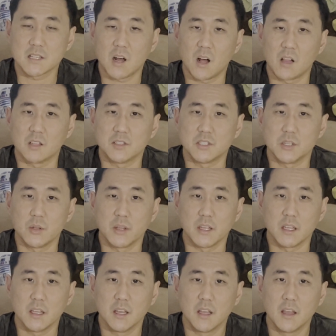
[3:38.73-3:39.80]
Call of
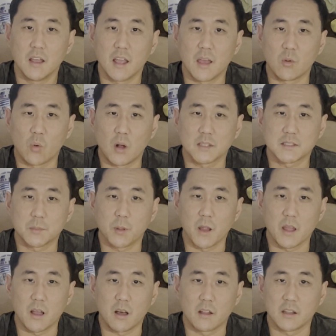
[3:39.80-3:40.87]
Duty and wants to
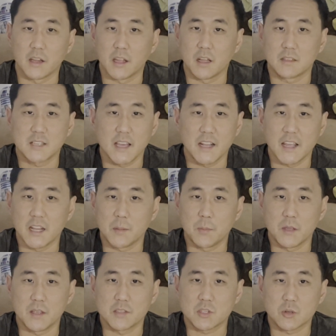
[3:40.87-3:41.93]
play on a
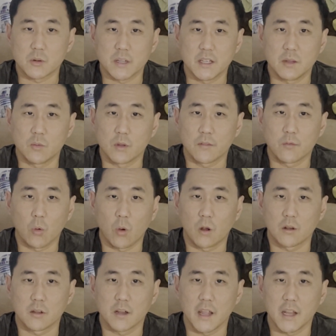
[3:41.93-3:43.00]
1080p screen with
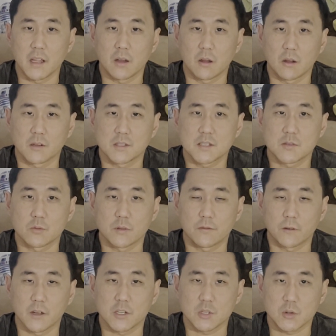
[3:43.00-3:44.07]
480 Hertz
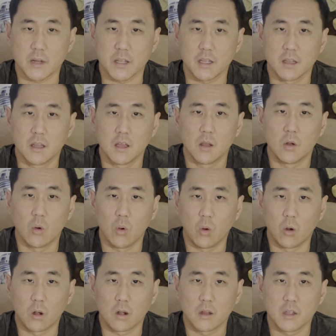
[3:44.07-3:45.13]
refresh rate.
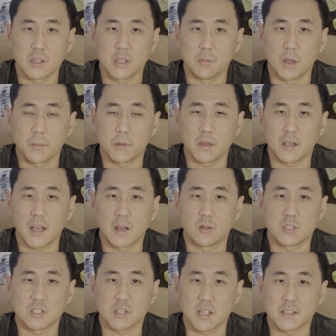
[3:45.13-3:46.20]
Or you might be a guy who
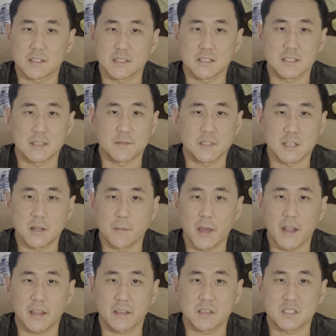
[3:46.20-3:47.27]
just likes the
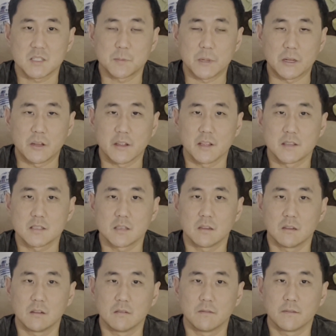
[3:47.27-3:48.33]
cinematic experience
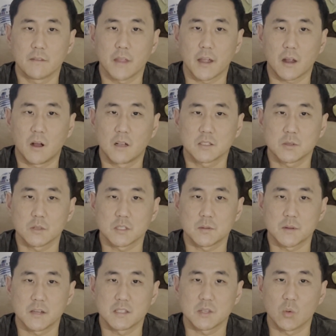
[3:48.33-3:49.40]
of that console
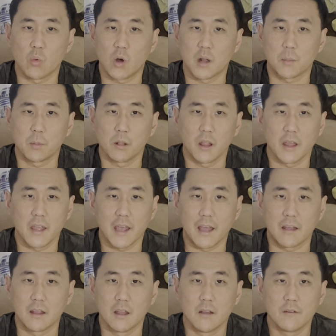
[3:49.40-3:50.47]
experience and want to play
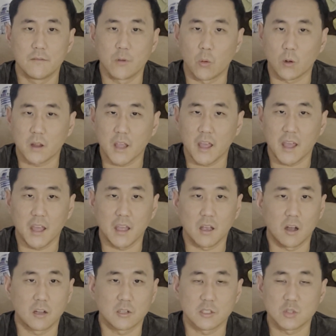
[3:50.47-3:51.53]
at 4K
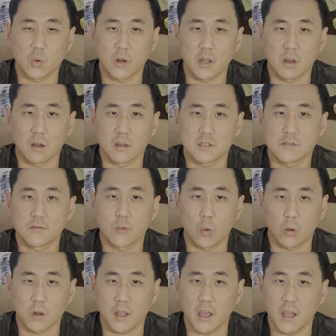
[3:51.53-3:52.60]
120 Hertz,
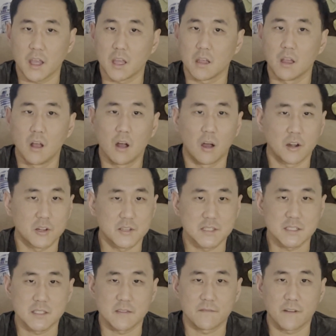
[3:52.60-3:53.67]
4K
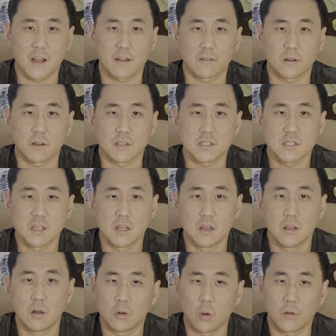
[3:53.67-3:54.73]
165 Hertz.
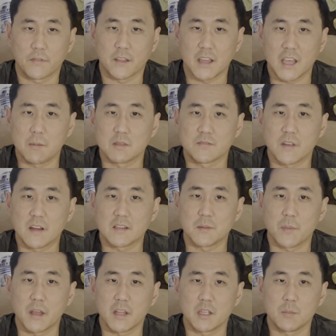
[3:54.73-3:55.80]
Or if the game is very
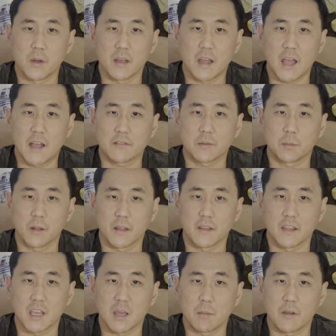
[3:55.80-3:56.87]
demanding, you might have to play the
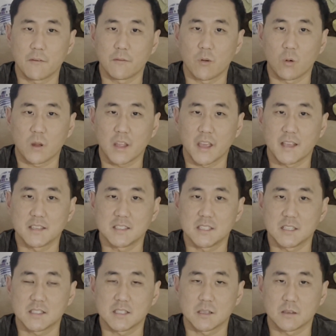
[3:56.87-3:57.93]
game at 4K
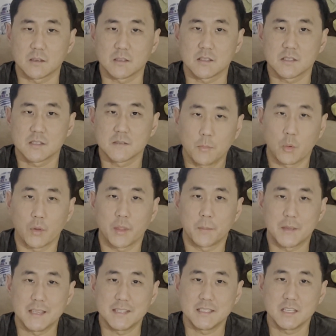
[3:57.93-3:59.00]
60 Hertz. But with the
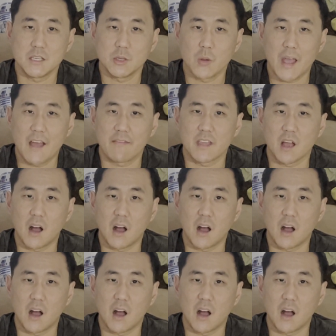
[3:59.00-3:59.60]
PC, you have the